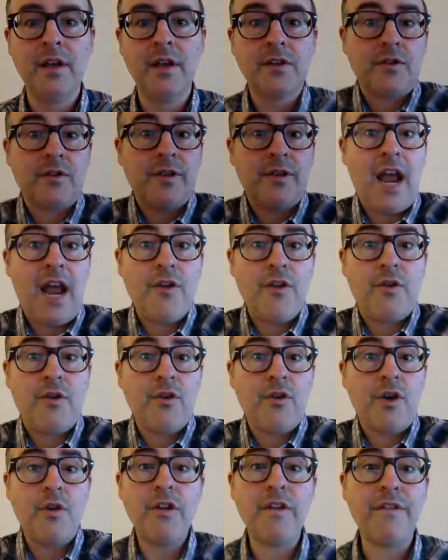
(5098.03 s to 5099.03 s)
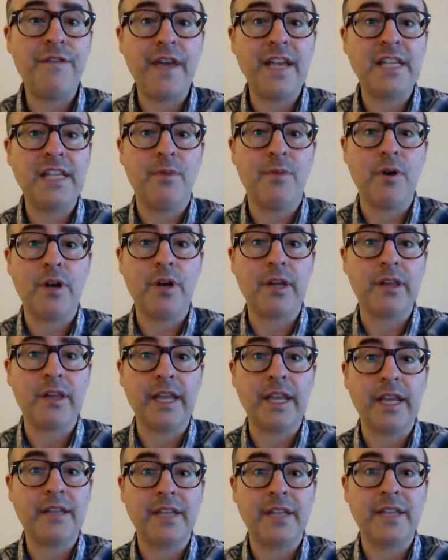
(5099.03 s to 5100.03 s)
So now you can go to Facebook and
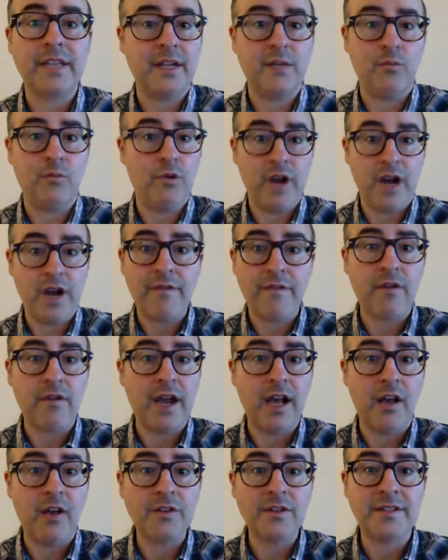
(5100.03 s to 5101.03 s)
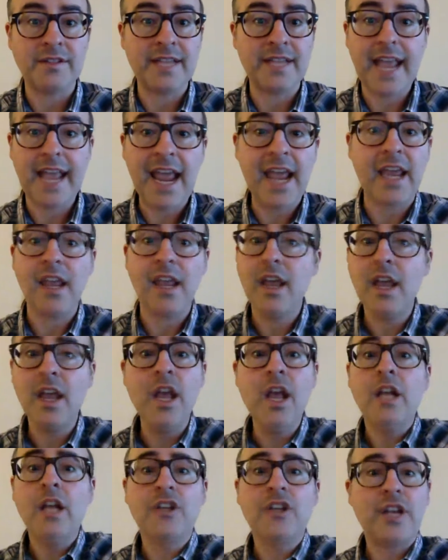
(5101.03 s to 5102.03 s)
LinkedIn and wherever else and say, hey,
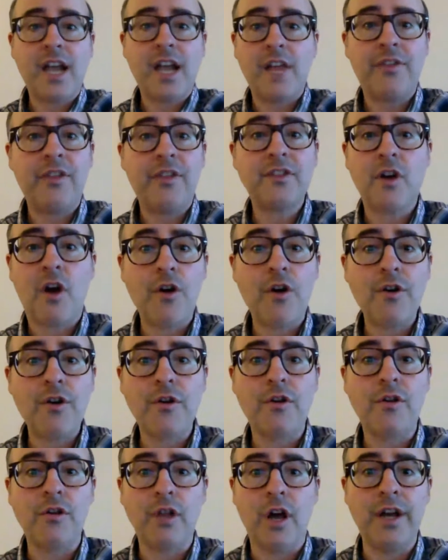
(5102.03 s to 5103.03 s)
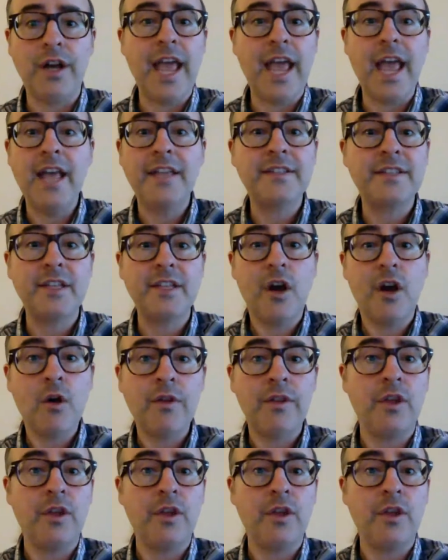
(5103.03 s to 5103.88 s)
check out this article on SEO and the